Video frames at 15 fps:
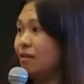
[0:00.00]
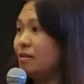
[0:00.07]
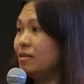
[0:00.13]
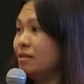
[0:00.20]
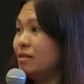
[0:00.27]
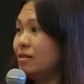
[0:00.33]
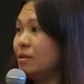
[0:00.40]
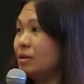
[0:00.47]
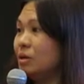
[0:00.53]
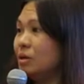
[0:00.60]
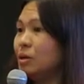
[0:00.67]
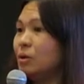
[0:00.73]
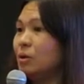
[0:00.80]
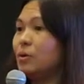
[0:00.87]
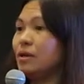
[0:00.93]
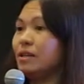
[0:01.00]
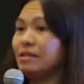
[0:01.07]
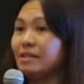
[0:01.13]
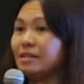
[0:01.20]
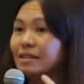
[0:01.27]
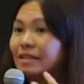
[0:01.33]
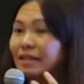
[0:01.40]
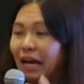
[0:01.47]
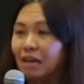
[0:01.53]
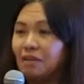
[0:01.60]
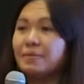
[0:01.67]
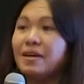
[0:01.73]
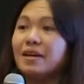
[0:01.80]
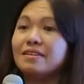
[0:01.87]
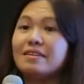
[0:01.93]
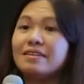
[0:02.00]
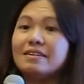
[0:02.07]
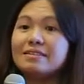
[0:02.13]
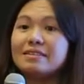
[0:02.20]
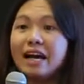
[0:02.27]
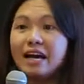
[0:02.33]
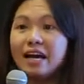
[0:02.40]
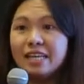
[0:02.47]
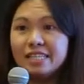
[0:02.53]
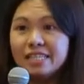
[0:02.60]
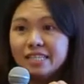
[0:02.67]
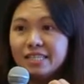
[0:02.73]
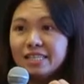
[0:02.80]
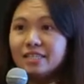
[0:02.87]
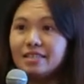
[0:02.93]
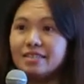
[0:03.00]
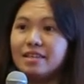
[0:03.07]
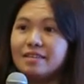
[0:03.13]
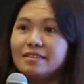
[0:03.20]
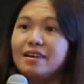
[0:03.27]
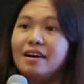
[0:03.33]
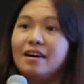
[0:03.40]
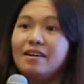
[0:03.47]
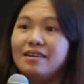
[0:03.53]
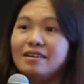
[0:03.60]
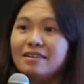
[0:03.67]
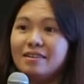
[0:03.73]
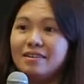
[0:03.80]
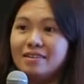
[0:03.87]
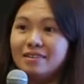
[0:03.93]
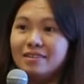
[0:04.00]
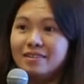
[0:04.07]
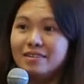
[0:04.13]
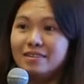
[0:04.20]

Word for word: administration to renovate the gutter area.